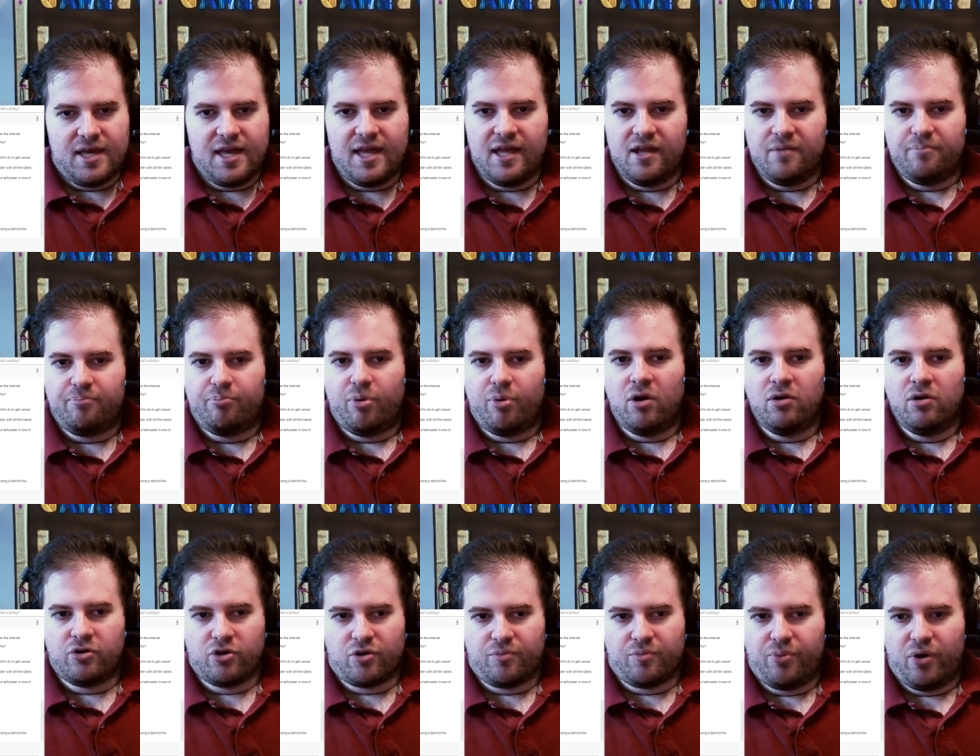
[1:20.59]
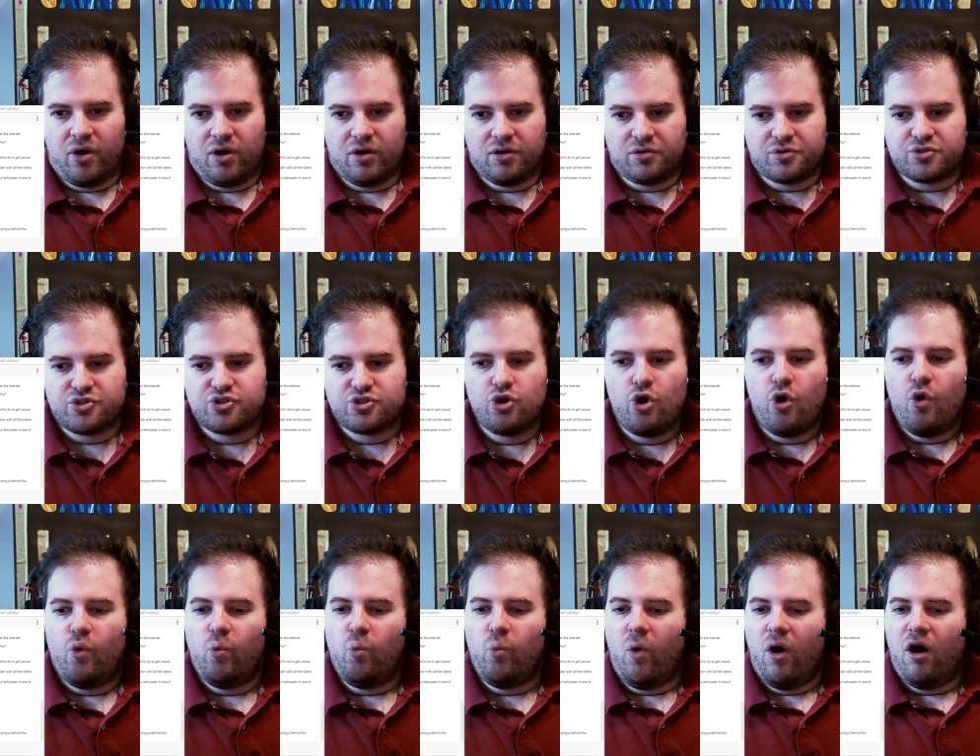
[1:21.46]
In Bunker Punks,
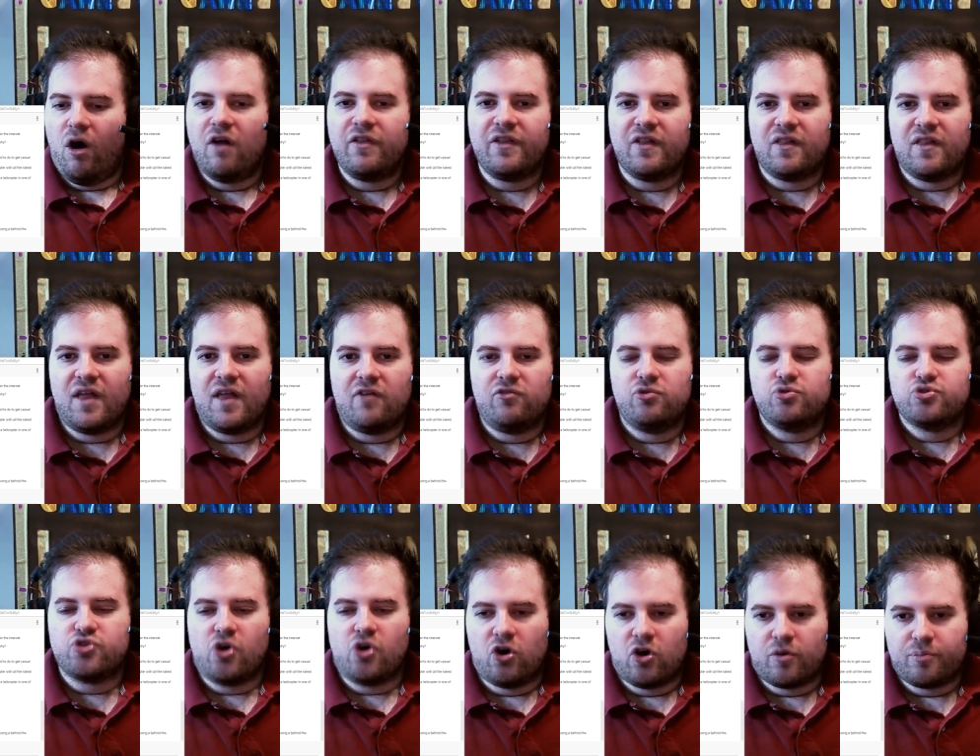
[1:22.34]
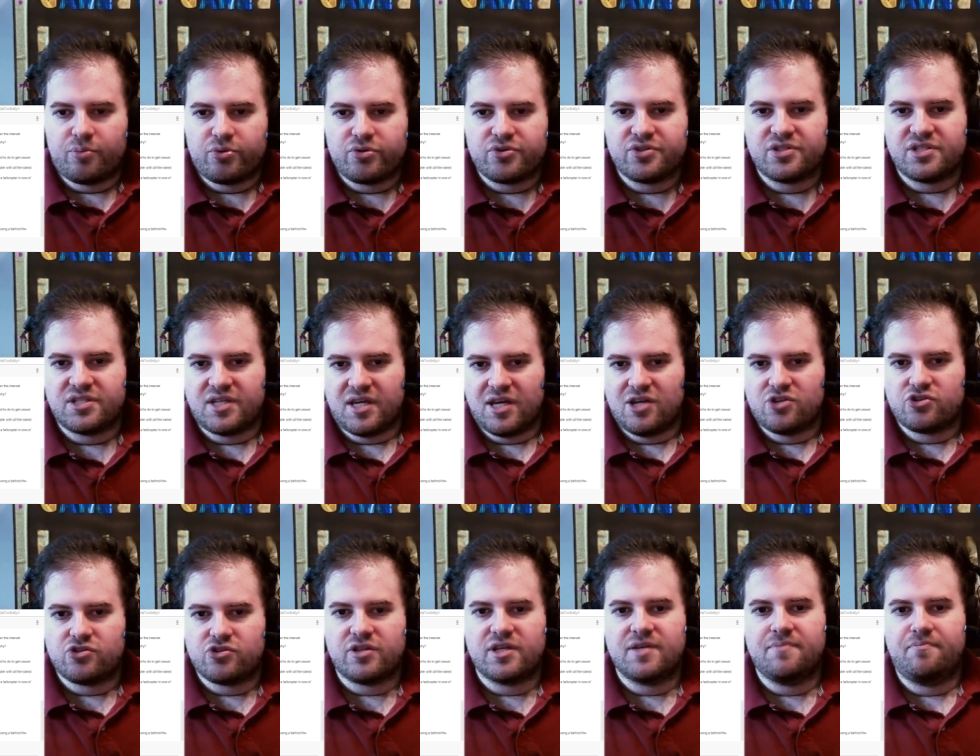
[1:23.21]
while the levels are
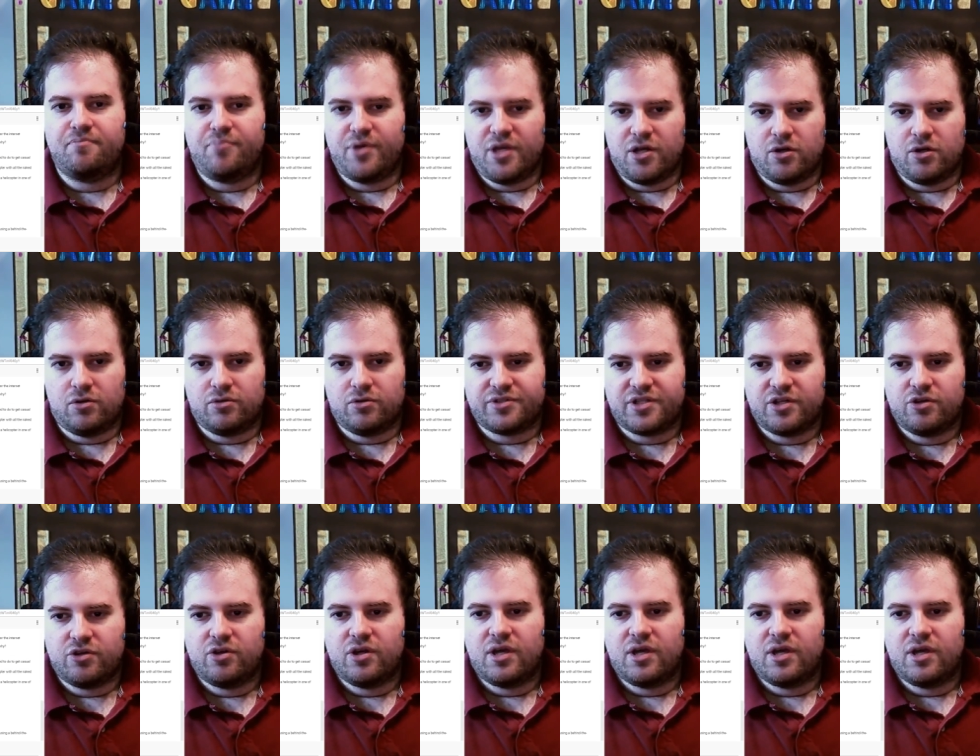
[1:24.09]
procedurally built,